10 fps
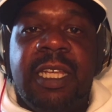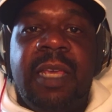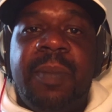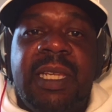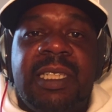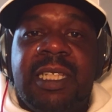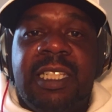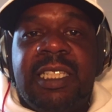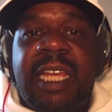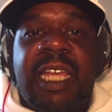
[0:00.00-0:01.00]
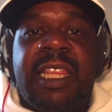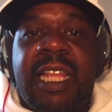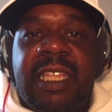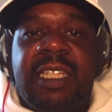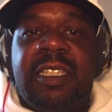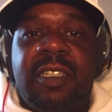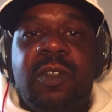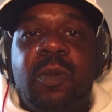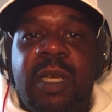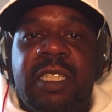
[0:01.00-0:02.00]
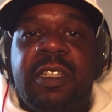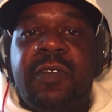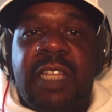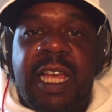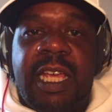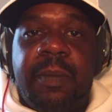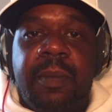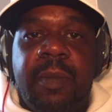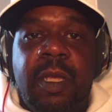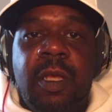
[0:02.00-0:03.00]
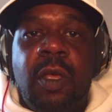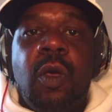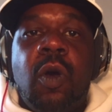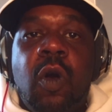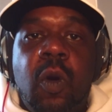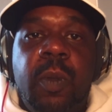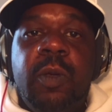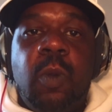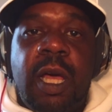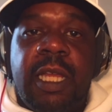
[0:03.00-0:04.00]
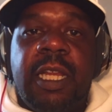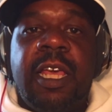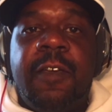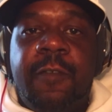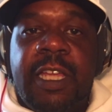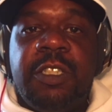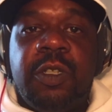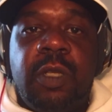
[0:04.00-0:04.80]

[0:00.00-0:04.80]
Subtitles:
basically saying that this is a waste of time. Obi-Wan eventually